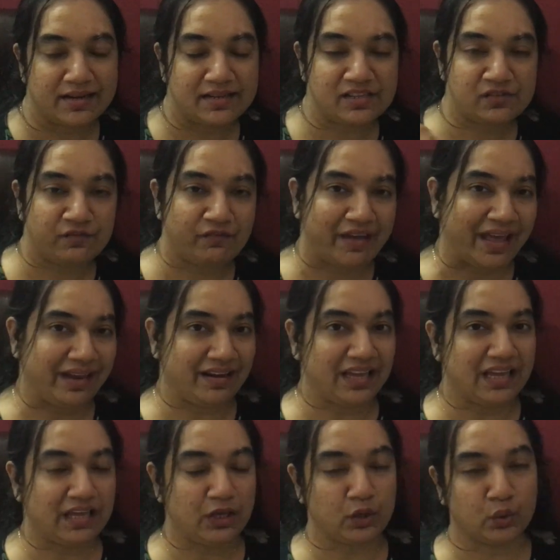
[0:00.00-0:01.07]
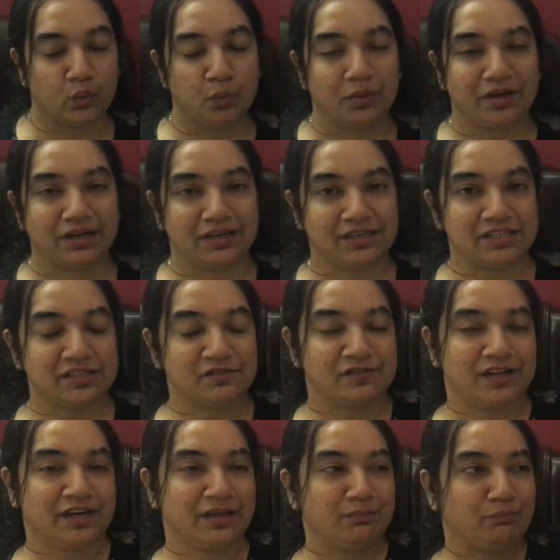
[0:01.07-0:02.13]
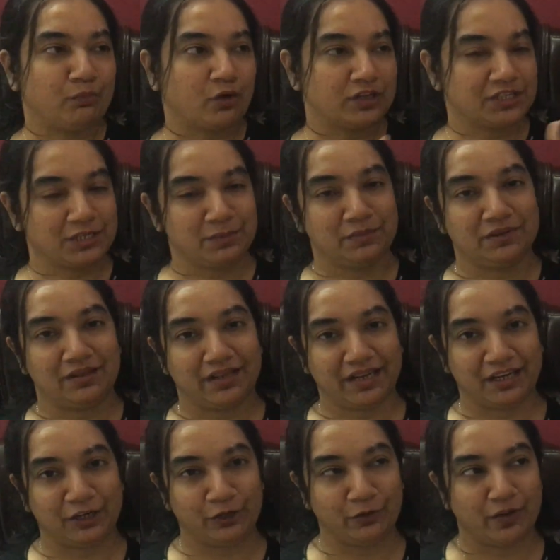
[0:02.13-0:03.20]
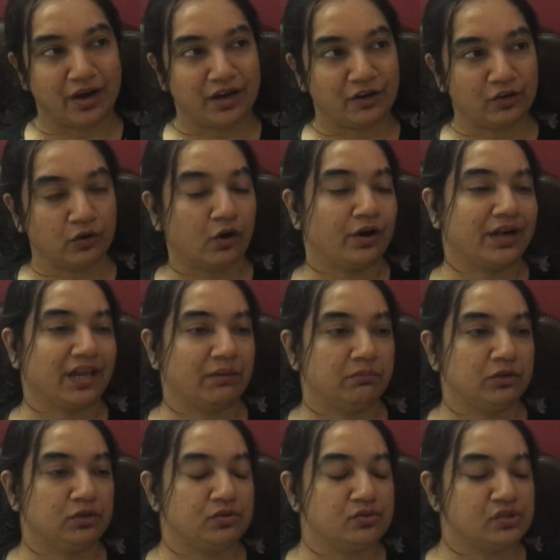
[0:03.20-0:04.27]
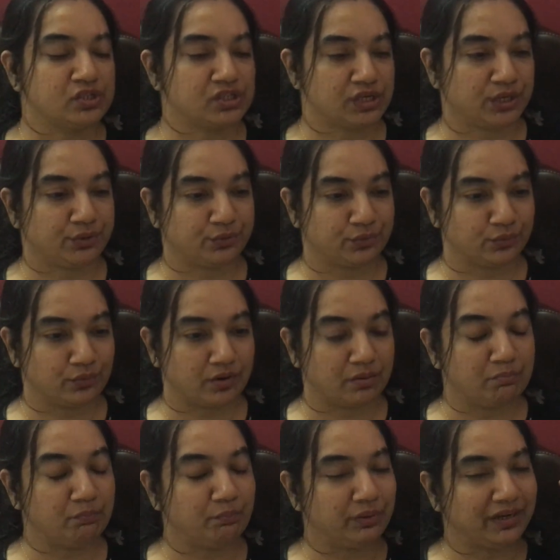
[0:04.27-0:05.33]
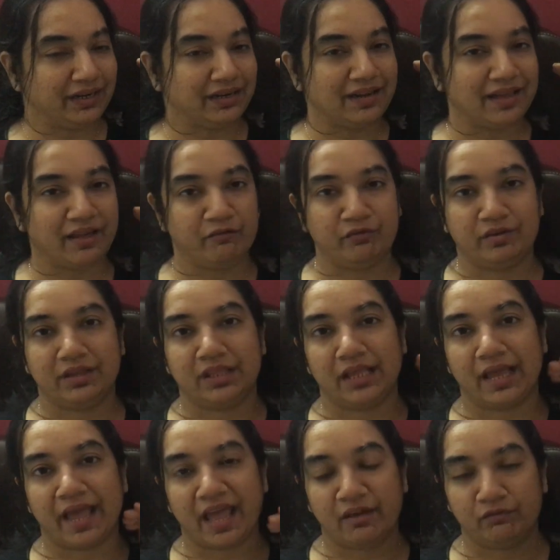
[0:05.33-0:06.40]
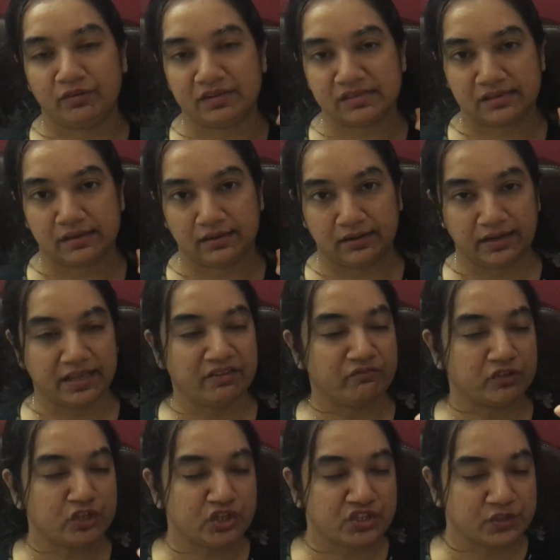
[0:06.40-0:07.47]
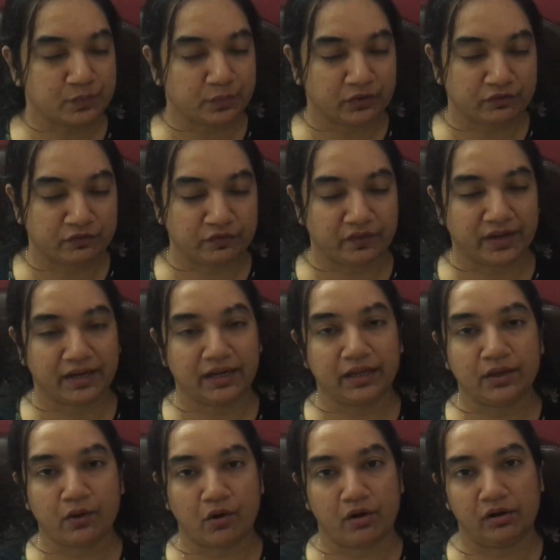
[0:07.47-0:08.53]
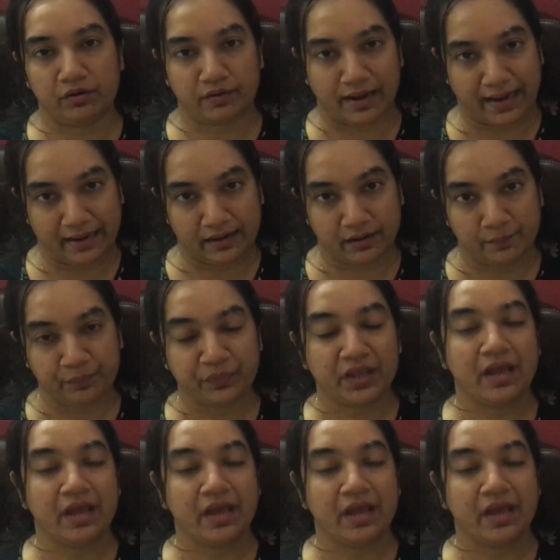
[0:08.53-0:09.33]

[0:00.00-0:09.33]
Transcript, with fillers: It is very human, and it is very possible that you are not able to stick to completely everything every single day, which is perfectly all right.